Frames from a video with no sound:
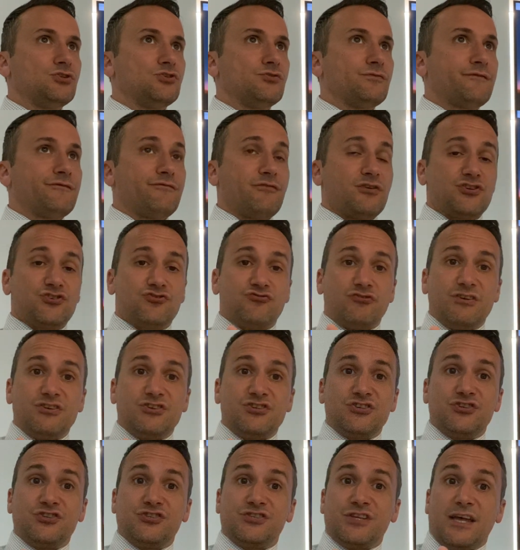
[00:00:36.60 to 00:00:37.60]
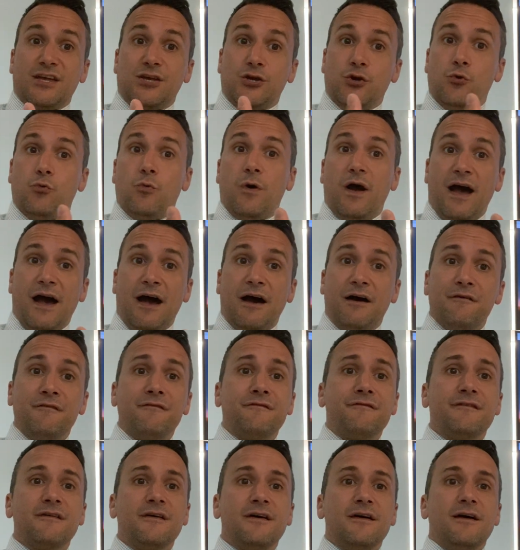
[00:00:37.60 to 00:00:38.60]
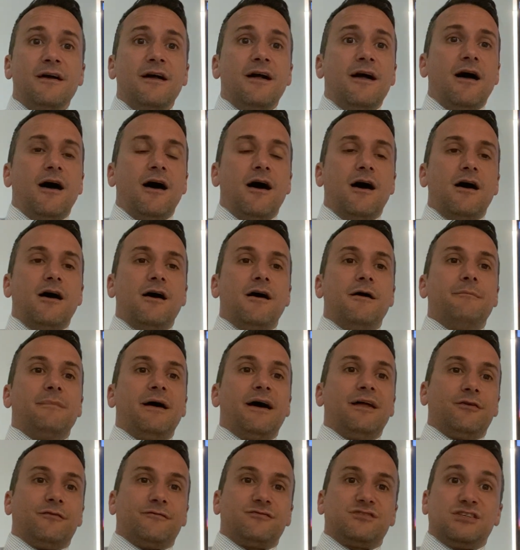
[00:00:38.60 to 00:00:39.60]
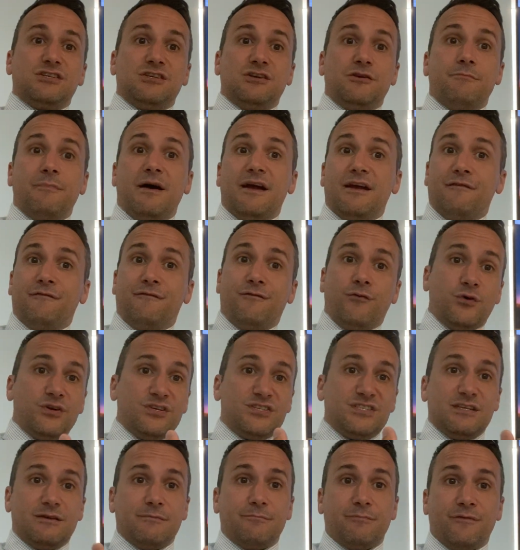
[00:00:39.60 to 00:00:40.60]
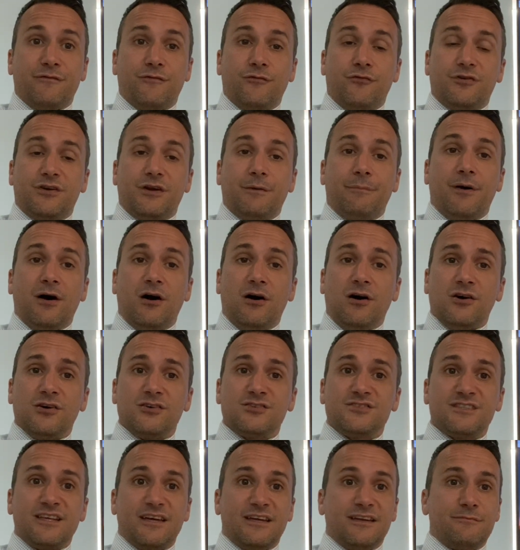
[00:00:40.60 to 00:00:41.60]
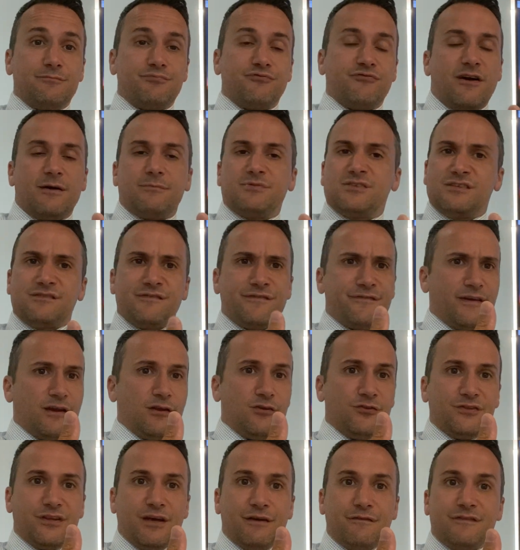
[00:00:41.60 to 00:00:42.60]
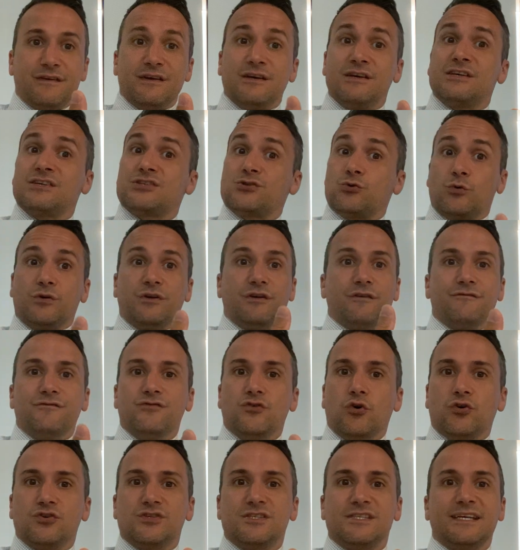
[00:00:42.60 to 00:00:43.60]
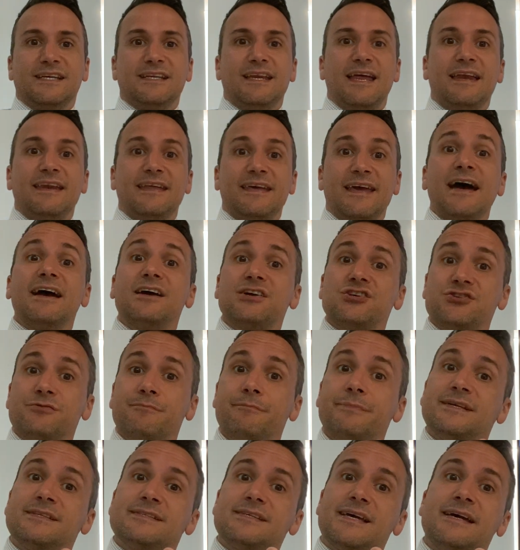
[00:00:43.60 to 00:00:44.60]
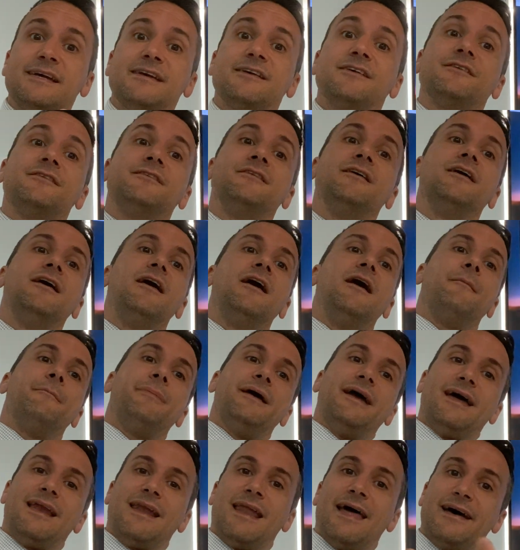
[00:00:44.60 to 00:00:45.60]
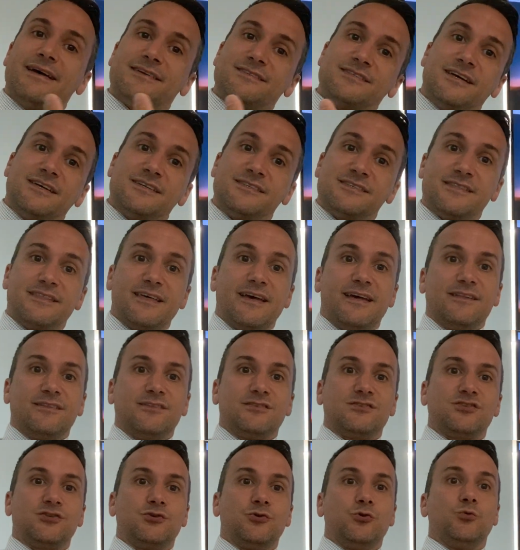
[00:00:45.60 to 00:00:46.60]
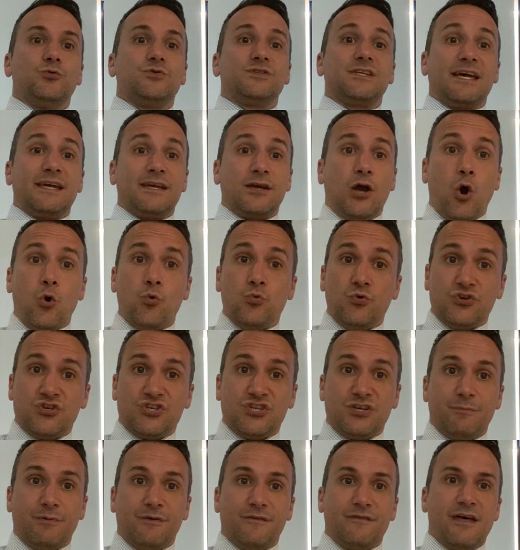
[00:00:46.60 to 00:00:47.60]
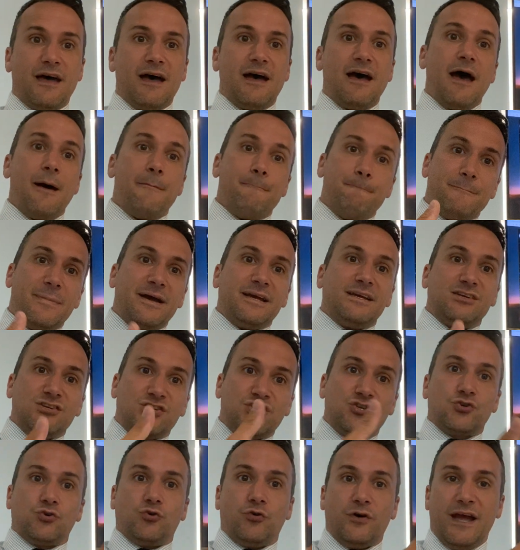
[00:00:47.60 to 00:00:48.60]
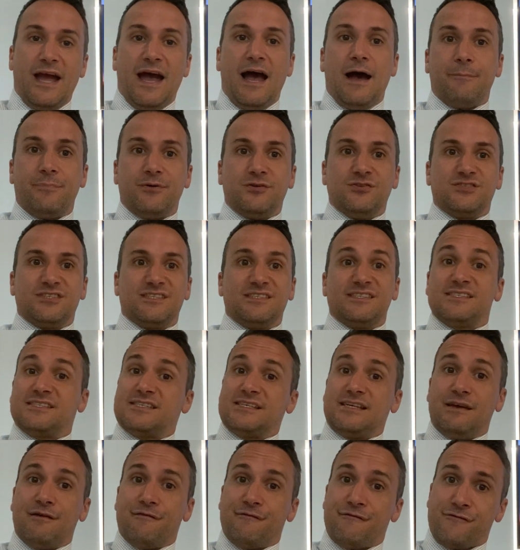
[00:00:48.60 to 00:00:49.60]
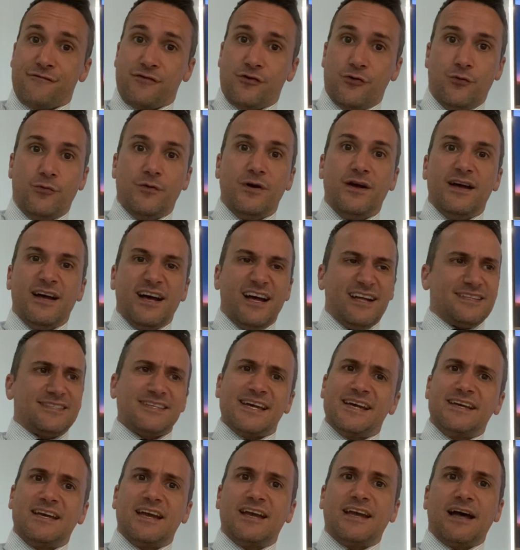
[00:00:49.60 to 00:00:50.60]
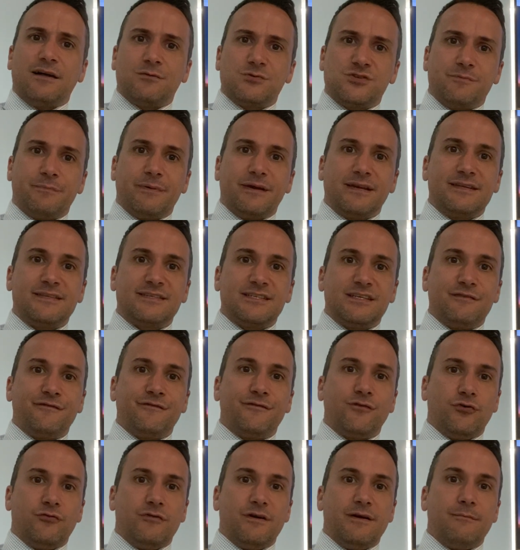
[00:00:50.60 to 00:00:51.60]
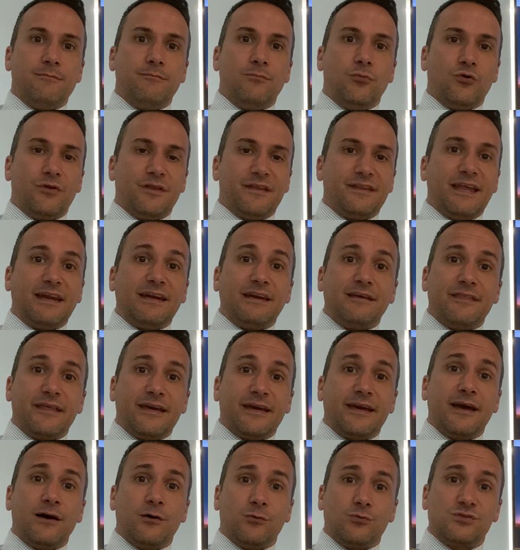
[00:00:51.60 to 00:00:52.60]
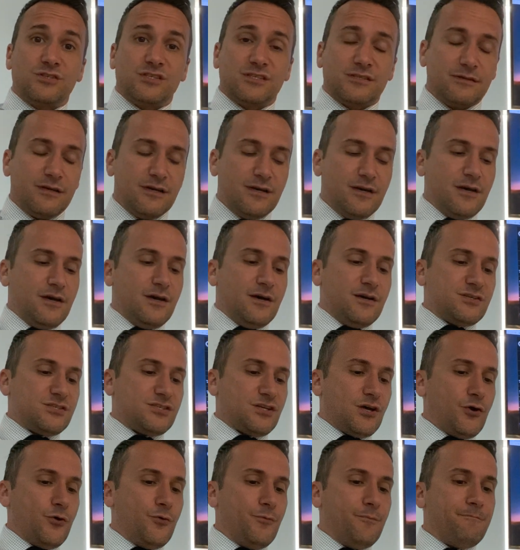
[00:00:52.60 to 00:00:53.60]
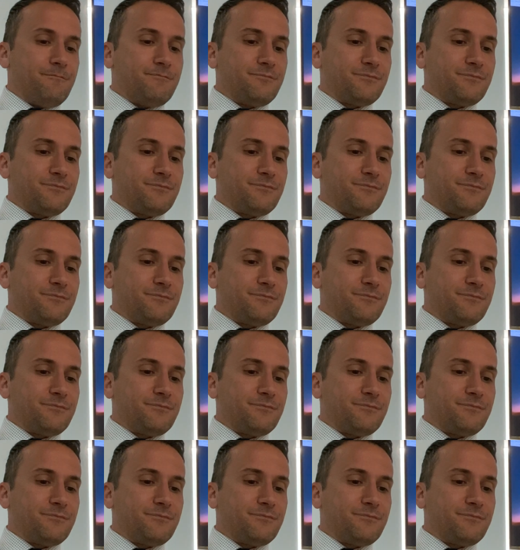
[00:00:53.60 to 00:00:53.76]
frustrations that you have, and obviously you may have voiced it before in the past and perhaps it's fell on deaf ears or you've not seen any action being taken, but it allows us then to take ownership of that and make sure it happens and see it through and take accountability for it more than anything else. So